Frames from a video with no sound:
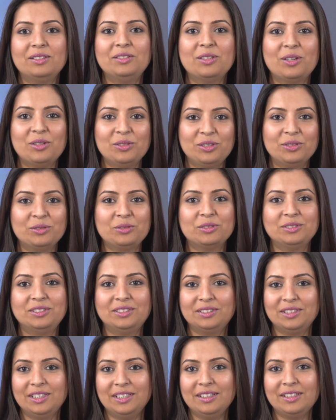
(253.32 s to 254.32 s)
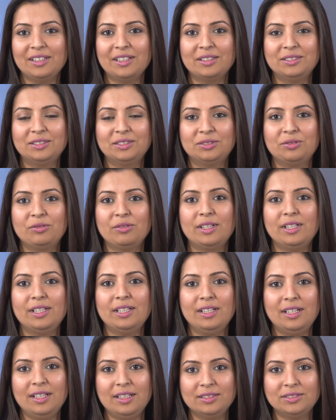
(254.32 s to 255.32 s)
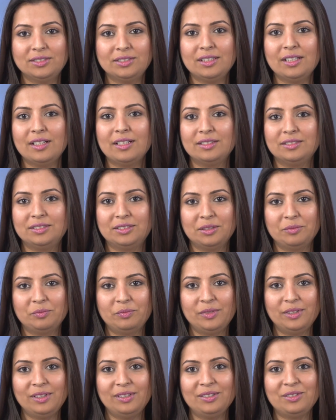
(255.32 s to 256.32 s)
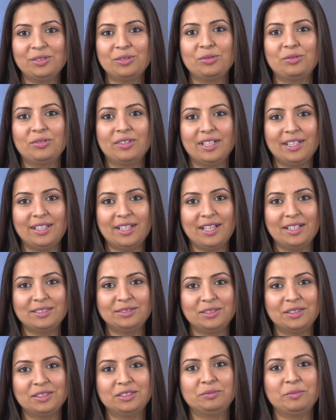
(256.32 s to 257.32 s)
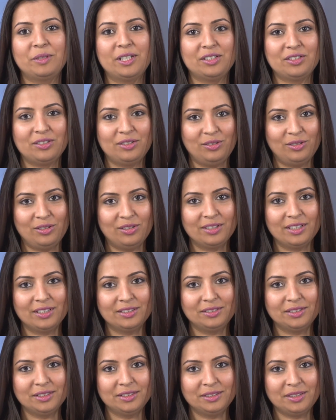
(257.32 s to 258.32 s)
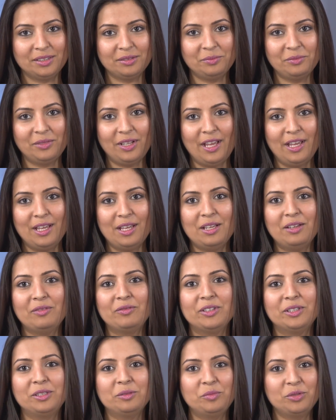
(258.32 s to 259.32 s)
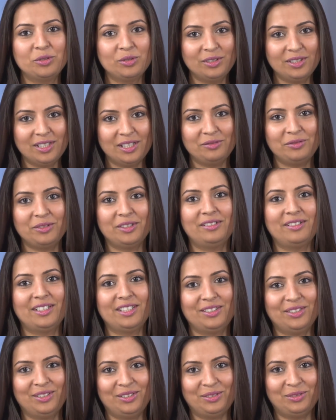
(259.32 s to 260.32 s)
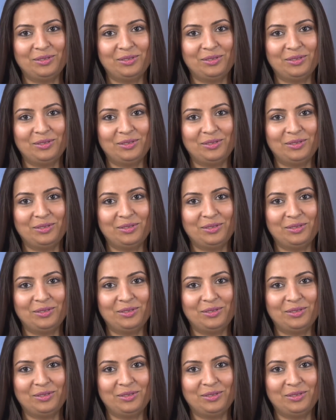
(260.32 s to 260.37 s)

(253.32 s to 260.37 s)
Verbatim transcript: Now you could see it's really easy and simple to realize a special locking system with the port configuration